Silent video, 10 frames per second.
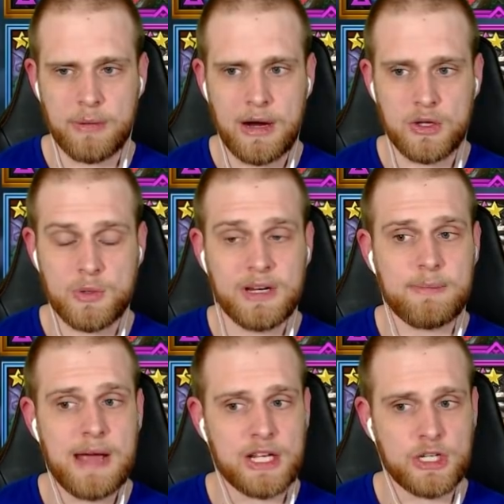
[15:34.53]
player power. So I'm
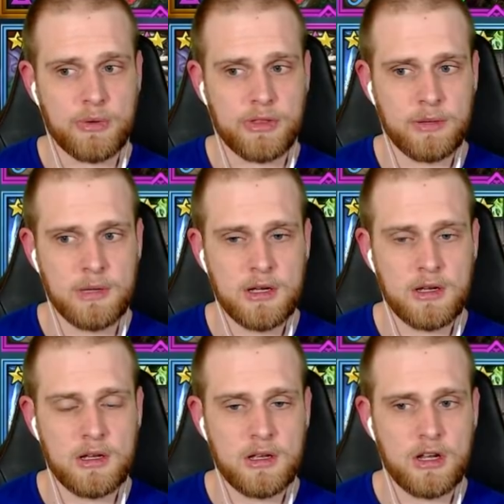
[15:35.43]
getting matched up with him.
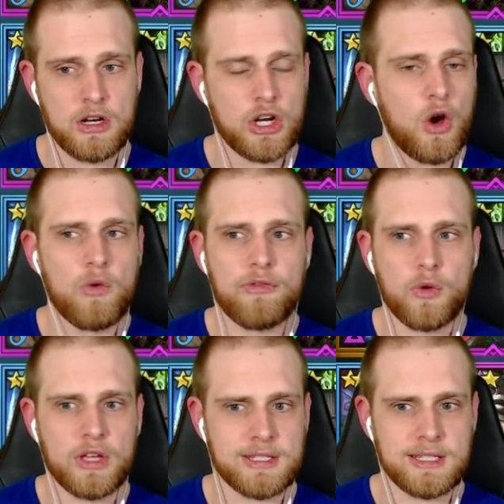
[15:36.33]
No
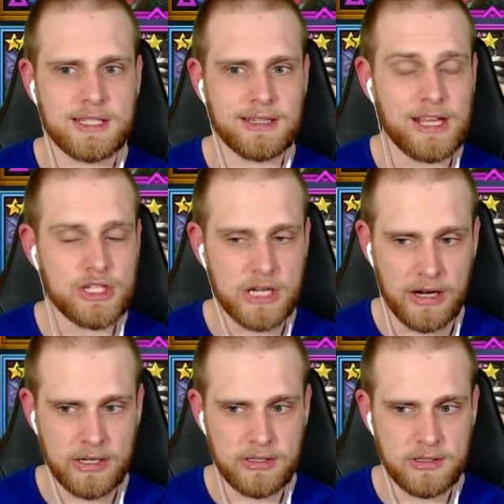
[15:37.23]
fully ascended
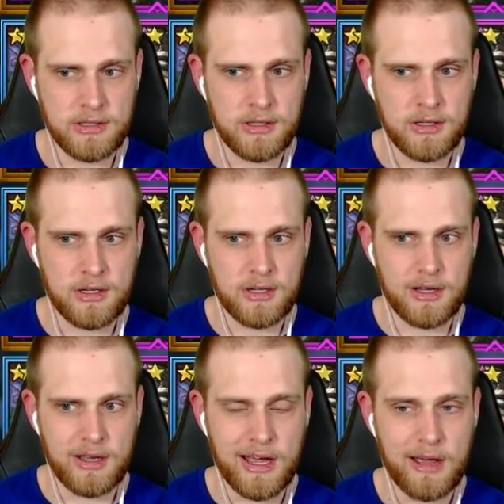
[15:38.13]
legendaries.
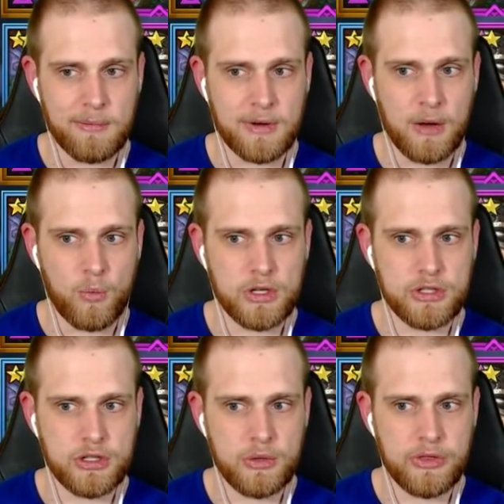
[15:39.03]
Um, got one,
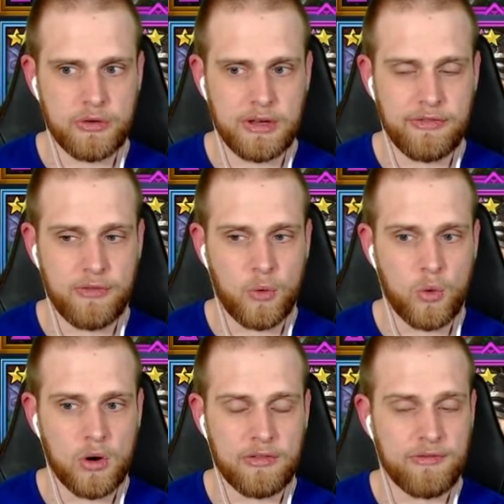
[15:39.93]
two, three,
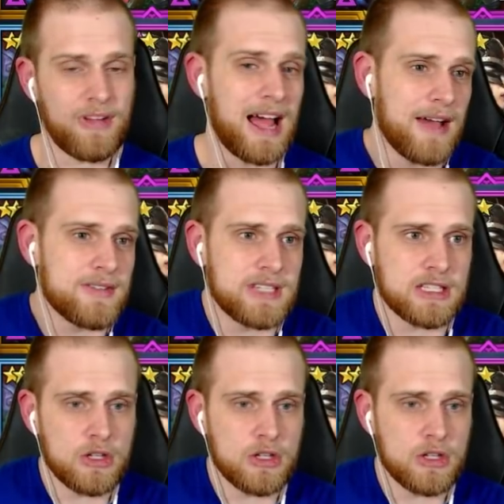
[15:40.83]
four, five, six